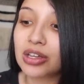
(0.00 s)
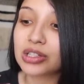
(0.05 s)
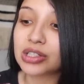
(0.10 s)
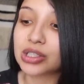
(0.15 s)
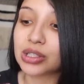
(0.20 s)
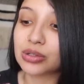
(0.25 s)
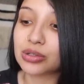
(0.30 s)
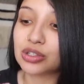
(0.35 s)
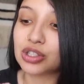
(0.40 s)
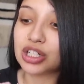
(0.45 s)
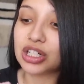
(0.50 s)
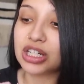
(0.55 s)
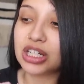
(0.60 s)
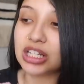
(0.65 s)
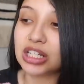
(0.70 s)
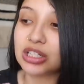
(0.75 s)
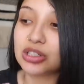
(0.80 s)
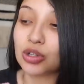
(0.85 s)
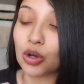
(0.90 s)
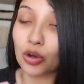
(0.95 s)
So
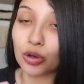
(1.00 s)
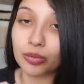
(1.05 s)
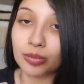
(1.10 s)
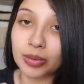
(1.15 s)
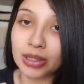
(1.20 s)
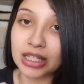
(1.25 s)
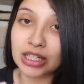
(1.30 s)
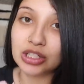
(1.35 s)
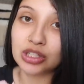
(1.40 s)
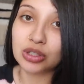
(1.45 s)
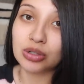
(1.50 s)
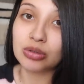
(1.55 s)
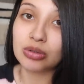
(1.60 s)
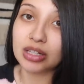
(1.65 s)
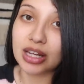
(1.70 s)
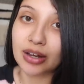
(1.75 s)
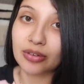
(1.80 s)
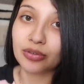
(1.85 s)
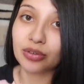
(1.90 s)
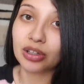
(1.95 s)
she told me to
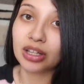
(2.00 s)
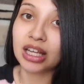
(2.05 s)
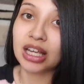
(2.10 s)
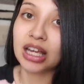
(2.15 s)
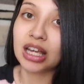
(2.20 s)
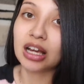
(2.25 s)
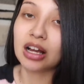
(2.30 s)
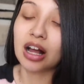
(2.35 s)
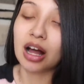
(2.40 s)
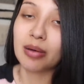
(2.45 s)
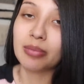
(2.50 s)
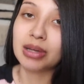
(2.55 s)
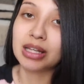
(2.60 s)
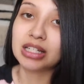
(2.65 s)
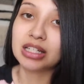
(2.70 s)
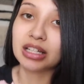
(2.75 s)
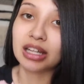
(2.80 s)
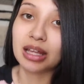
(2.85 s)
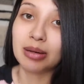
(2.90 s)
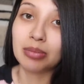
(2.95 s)
definitely come
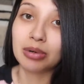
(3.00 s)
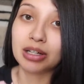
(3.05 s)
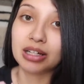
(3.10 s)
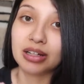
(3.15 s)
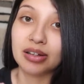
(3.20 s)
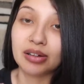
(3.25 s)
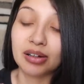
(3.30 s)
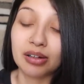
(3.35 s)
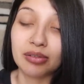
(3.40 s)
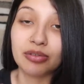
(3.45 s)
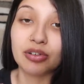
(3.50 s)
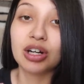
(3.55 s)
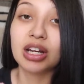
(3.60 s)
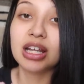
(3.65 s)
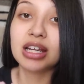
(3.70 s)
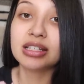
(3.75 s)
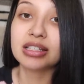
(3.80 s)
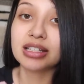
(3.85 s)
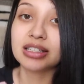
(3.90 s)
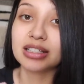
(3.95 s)
into labor and
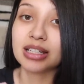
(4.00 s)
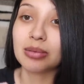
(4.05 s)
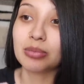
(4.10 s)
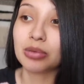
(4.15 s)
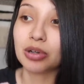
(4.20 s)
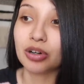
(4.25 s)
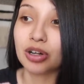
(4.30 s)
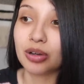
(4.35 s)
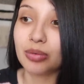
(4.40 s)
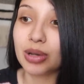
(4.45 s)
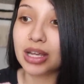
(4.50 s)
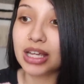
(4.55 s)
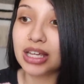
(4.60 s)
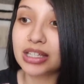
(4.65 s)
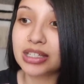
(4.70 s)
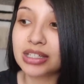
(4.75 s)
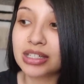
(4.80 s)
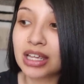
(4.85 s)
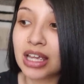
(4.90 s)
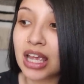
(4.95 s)
delivery since I'm 30
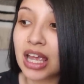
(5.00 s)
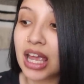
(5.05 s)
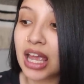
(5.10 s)
weeks